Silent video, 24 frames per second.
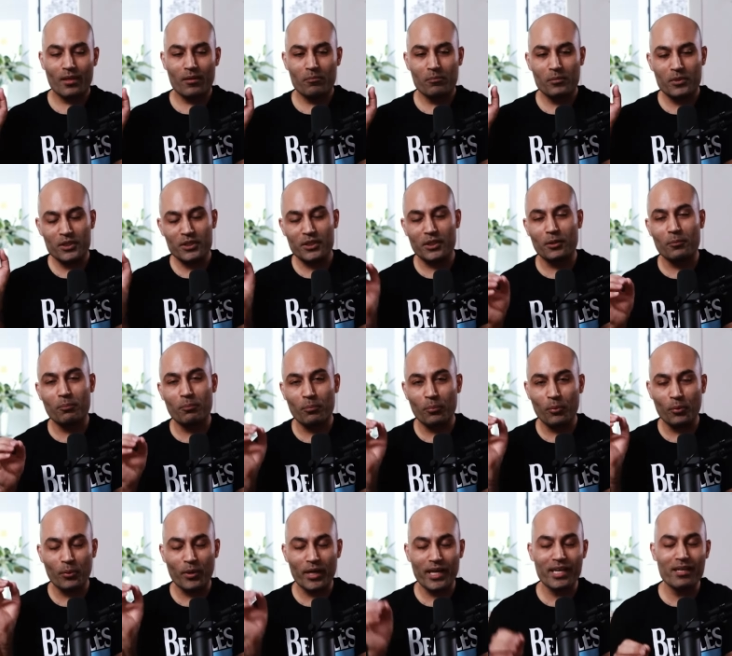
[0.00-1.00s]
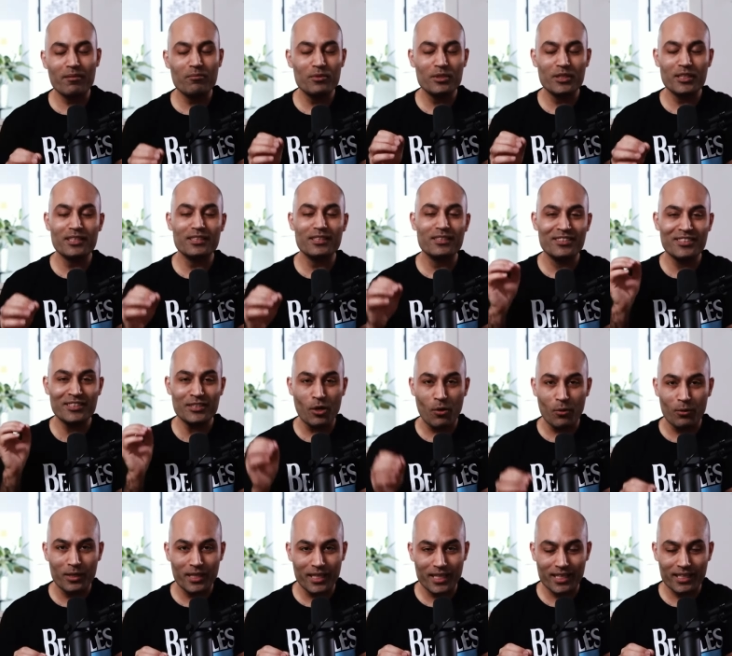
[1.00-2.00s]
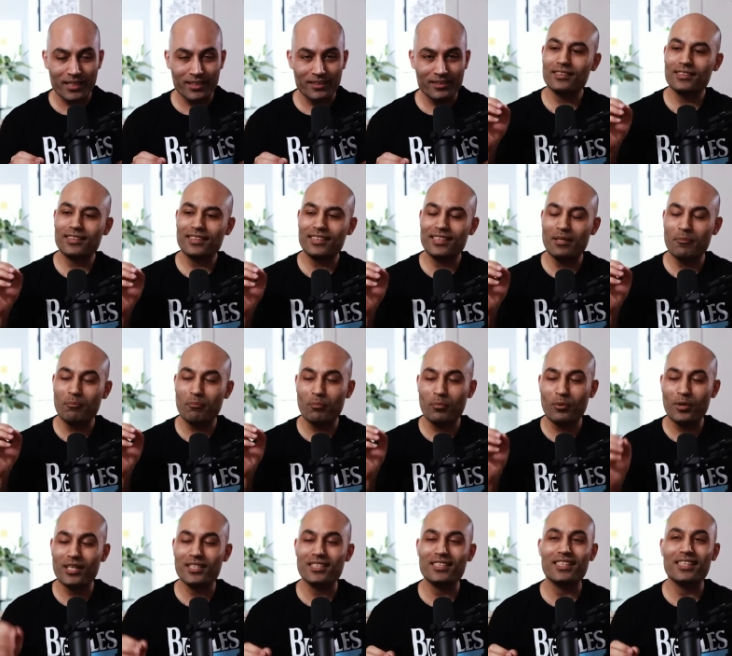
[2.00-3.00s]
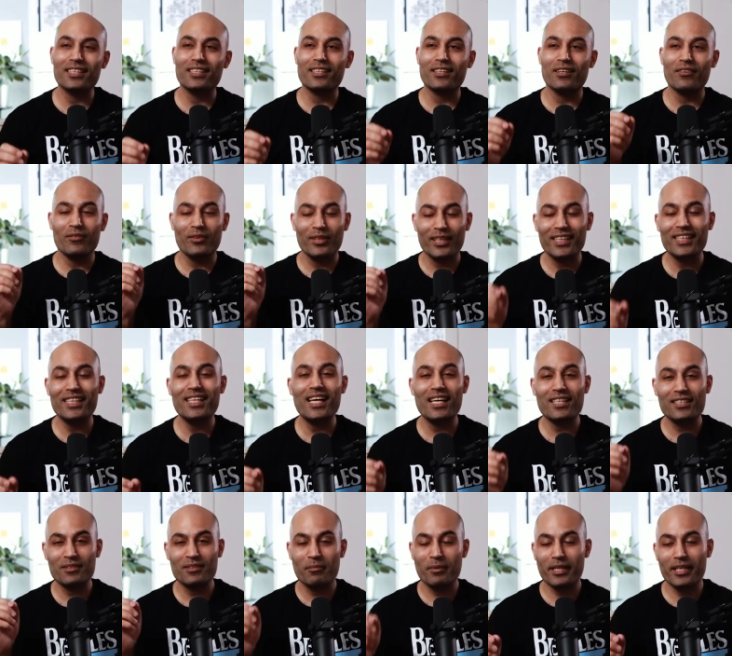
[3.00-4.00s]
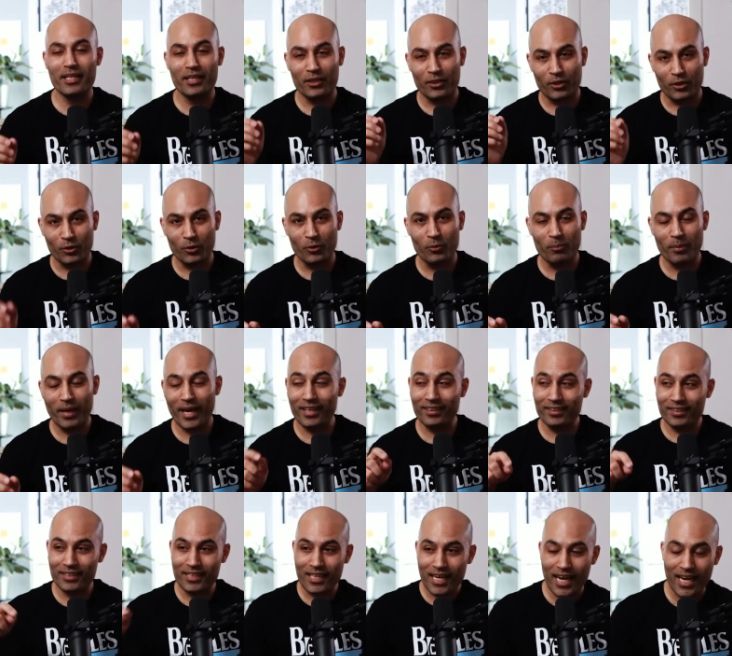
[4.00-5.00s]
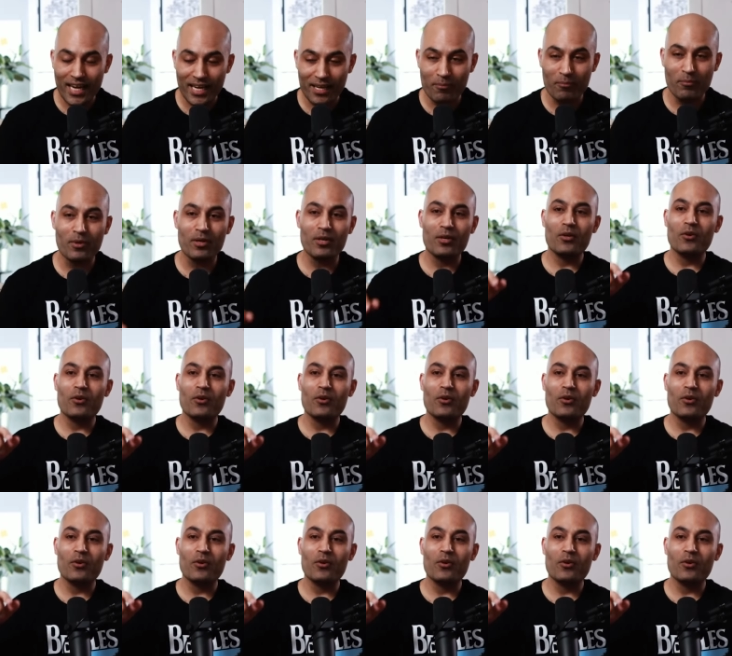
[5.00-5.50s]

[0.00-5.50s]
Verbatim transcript: Mr. Premjeet Sodhi, the president of Lintas Media Group at the time,